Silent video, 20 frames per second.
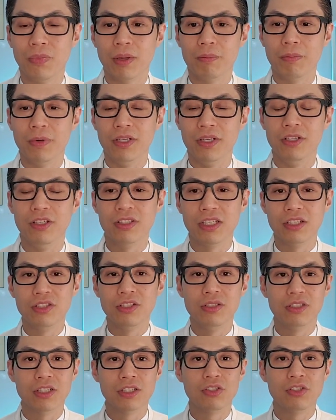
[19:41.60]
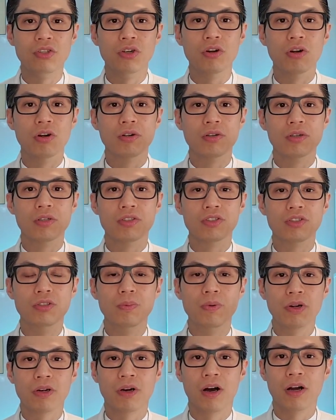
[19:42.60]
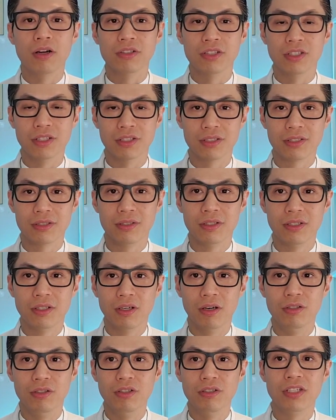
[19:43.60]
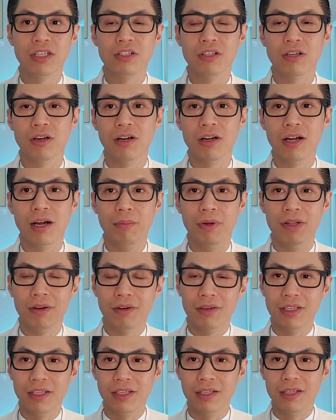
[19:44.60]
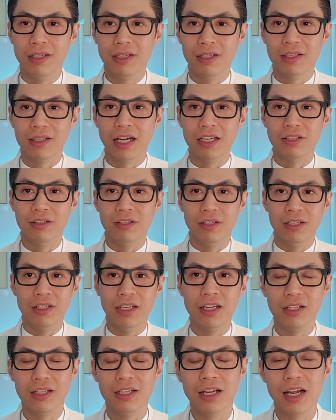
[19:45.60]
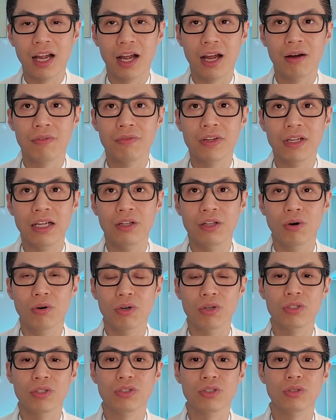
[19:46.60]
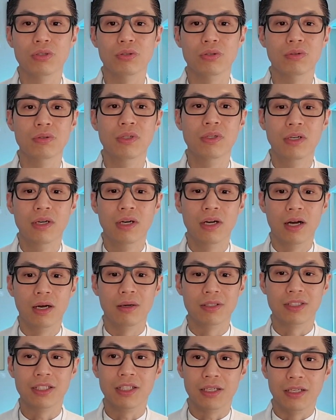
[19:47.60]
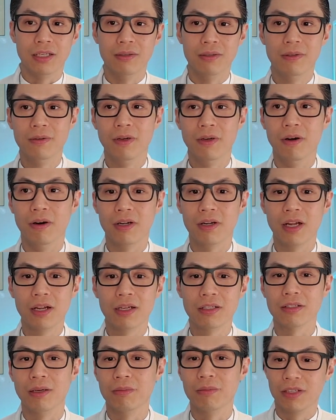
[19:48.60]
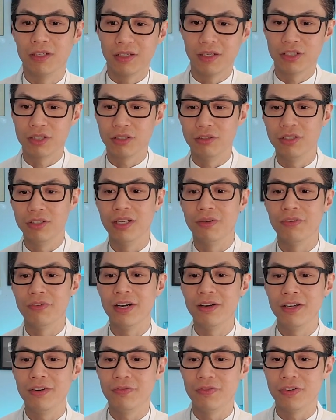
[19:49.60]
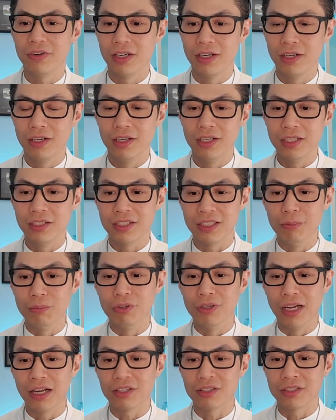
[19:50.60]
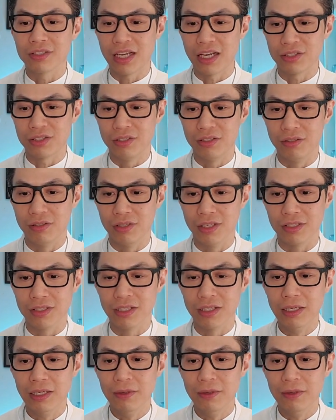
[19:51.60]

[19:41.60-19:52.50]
but using just your super conscious, or using your ability that you innately have in order to see. Okay, so I'm going to show you a very simple exercise to do this.